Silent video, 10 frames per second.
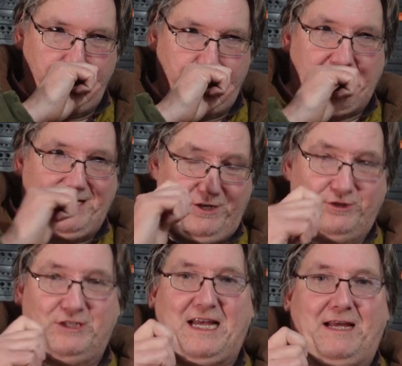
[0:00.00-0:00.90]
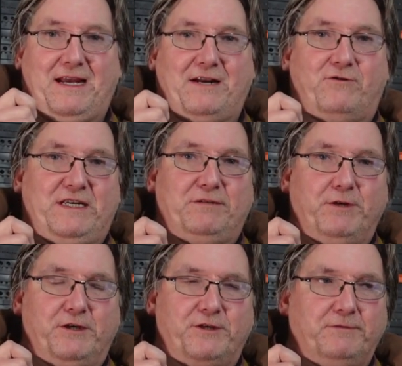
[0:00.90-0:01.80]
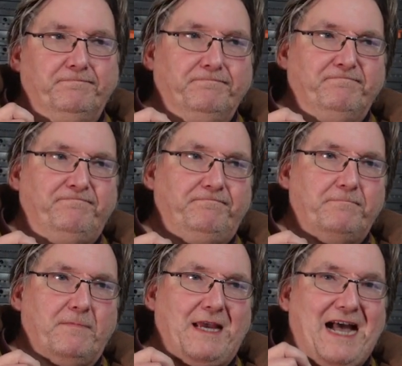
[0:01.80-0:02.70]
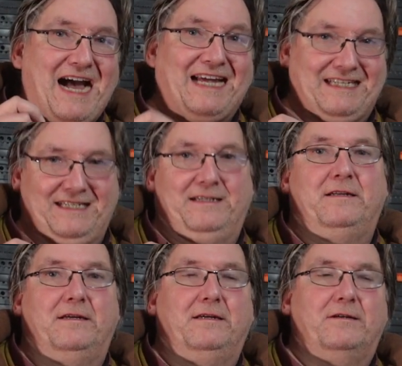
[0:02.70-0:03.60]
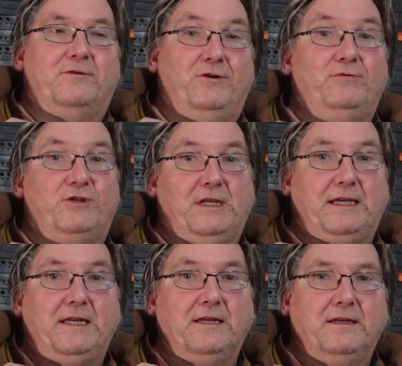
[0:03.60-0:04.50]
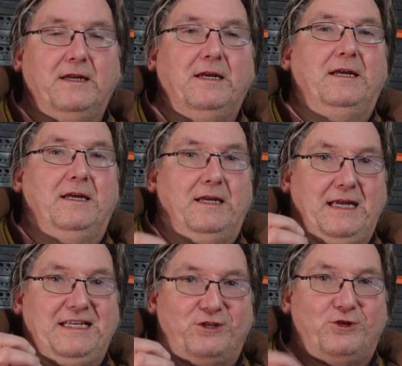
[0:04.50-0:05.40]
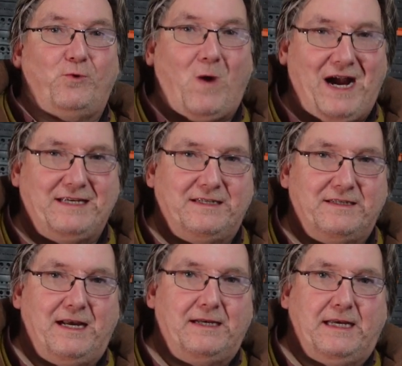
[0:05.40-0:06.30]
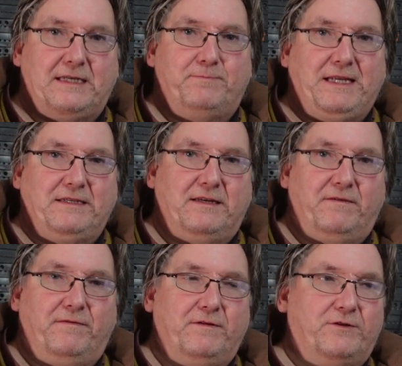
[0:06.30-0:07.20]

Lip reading: But it does lack that crispness, and crucially, it's twice as expensive.